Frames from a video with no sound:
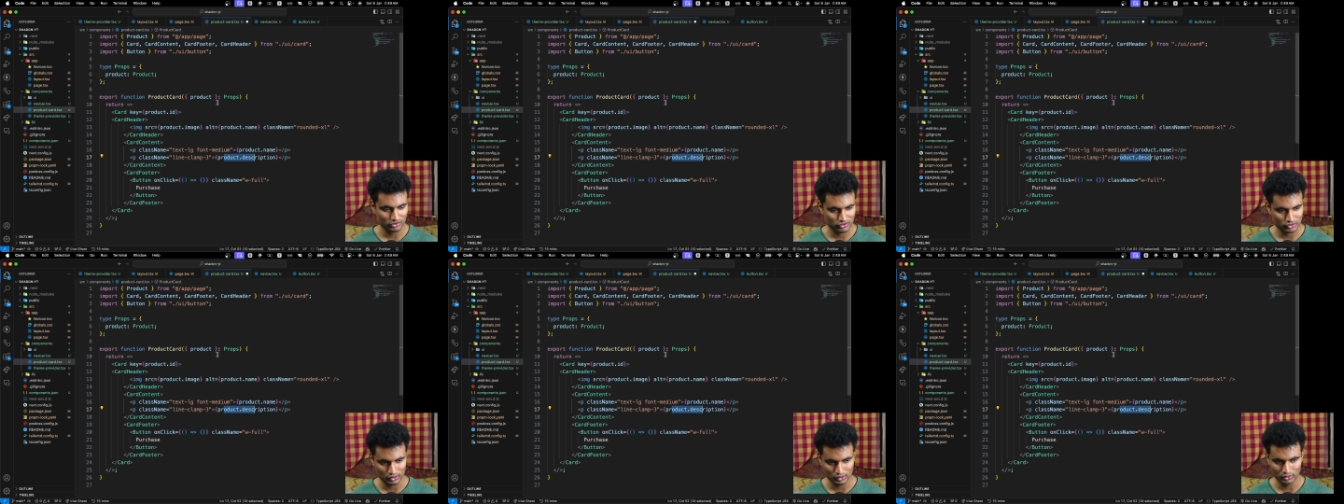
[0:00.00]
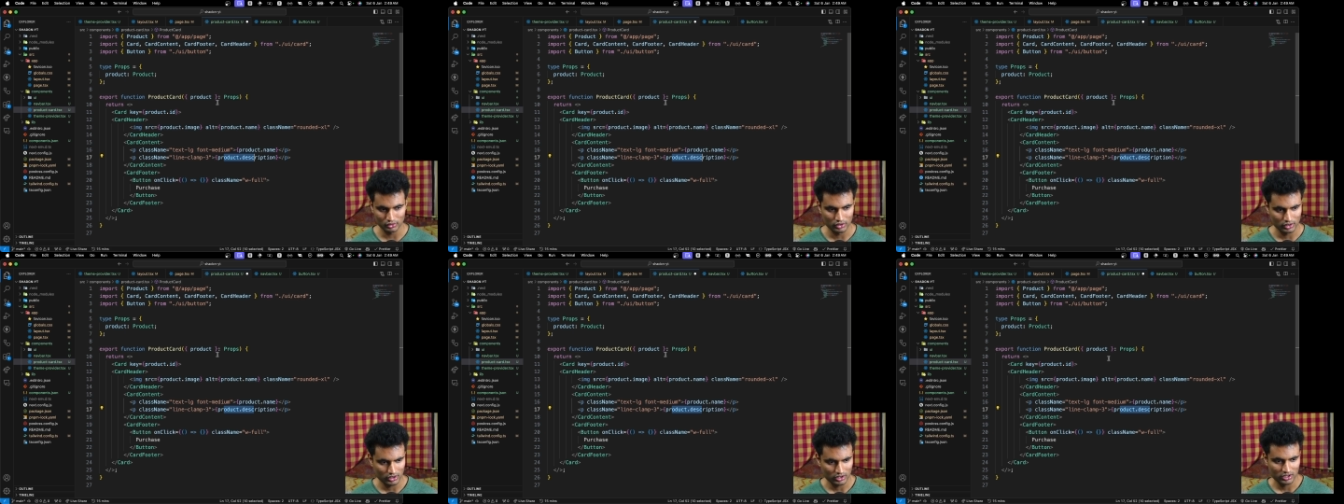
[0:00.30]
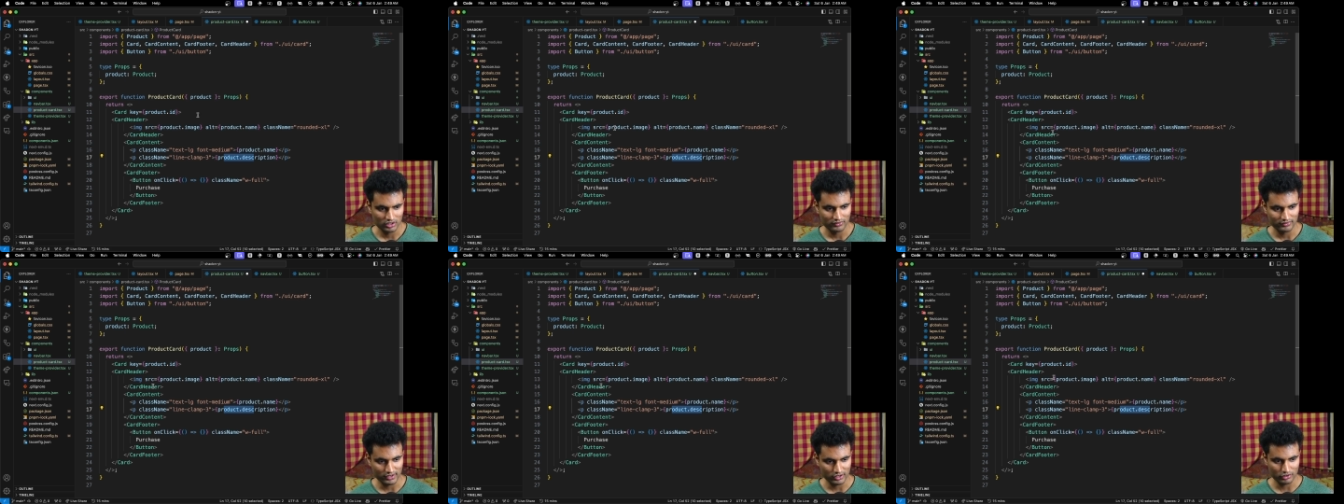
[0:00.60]
so
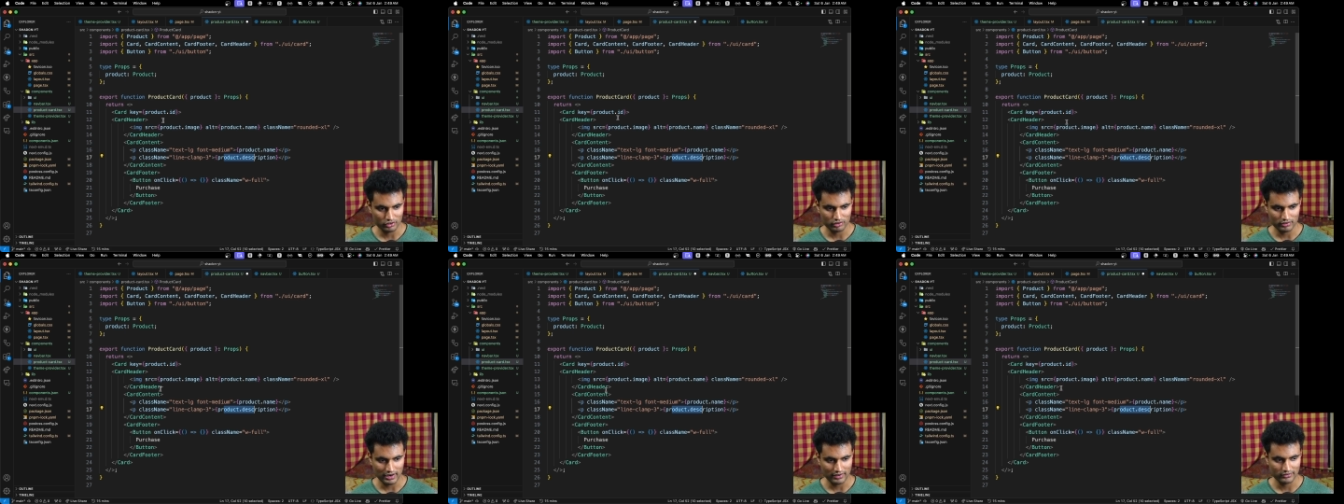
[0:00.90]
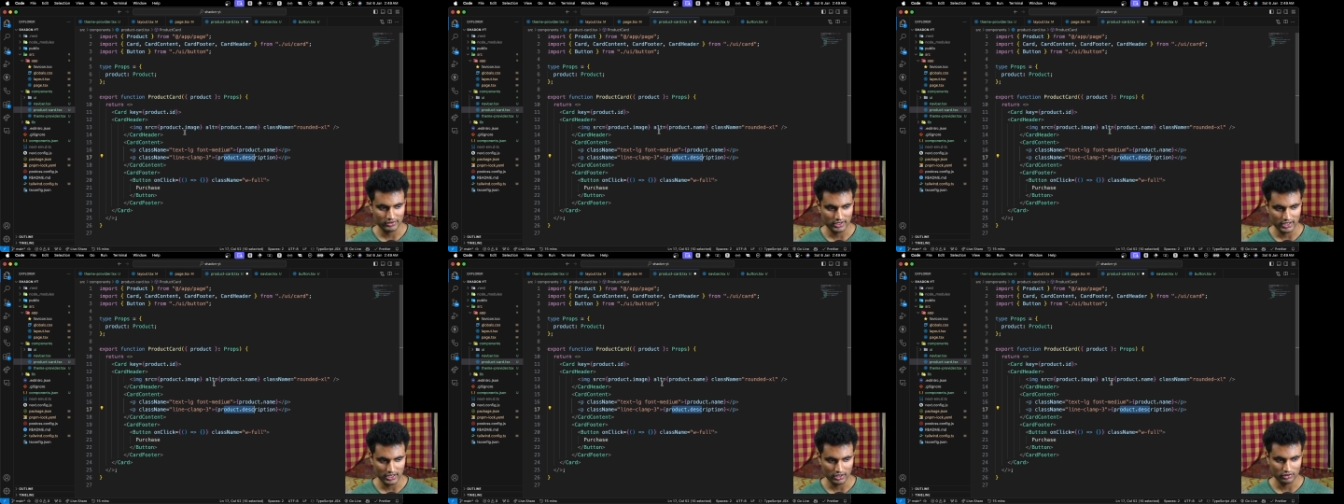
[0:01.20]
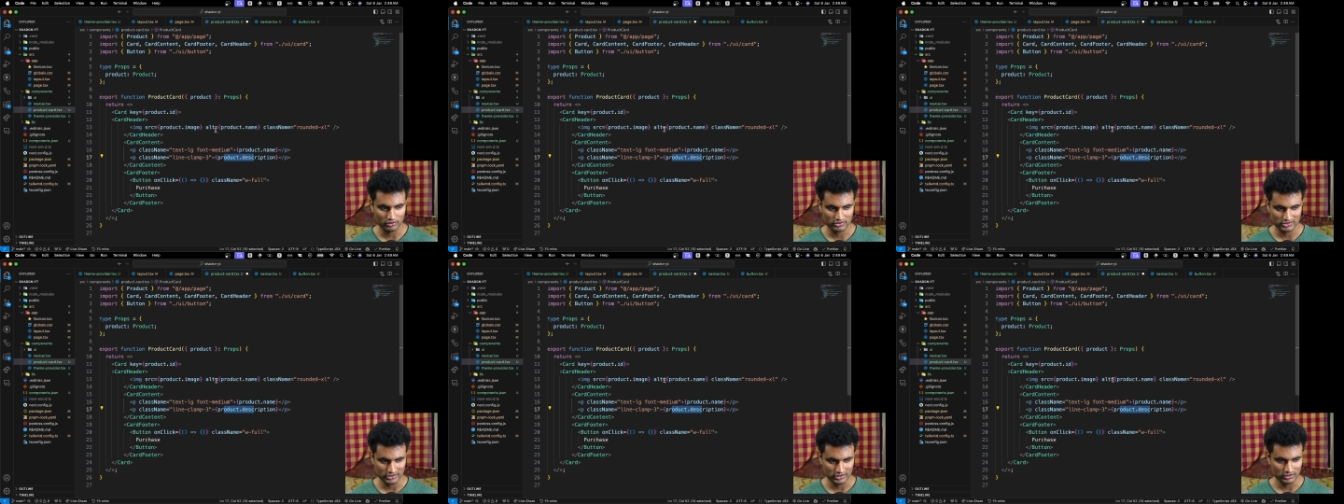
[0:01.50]
we are going to have the
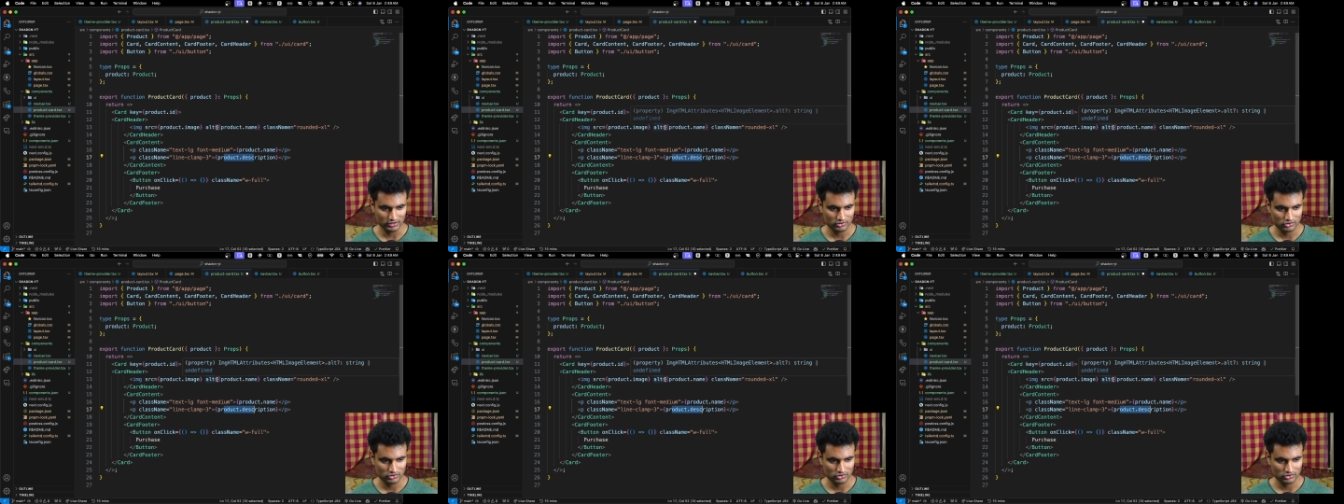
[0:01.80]
dialogues here.